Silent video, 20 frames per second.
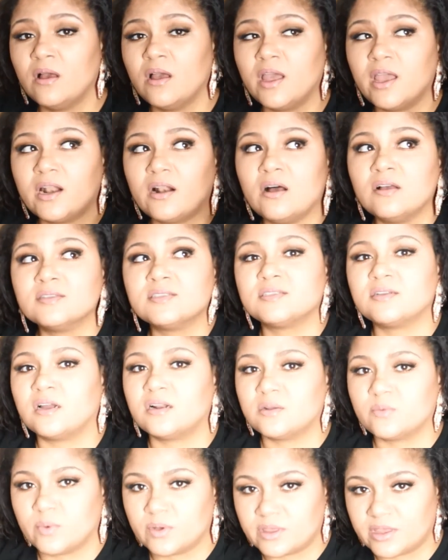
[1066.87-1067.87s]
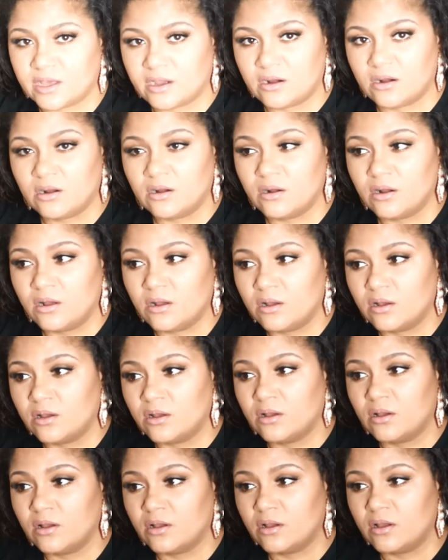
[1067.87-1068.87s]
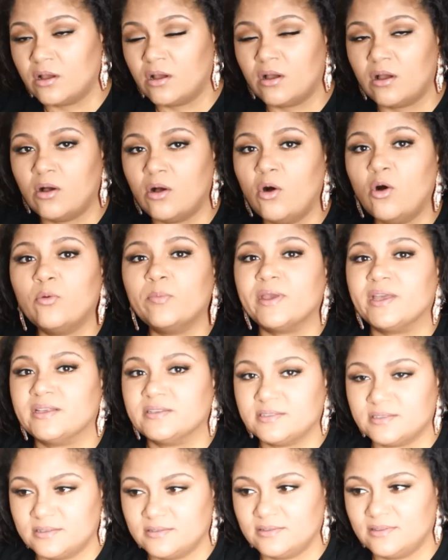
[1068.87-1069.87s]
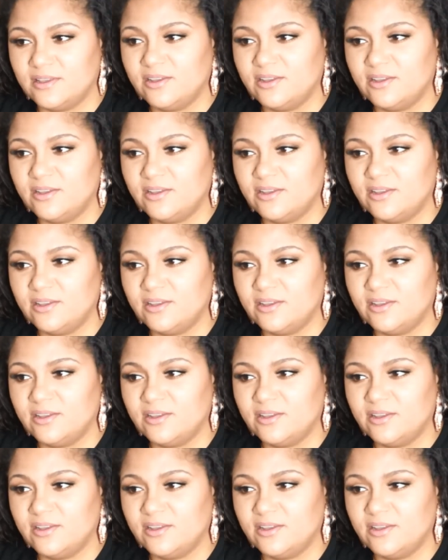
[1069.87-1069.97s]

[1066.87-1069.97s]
It all started with their homies,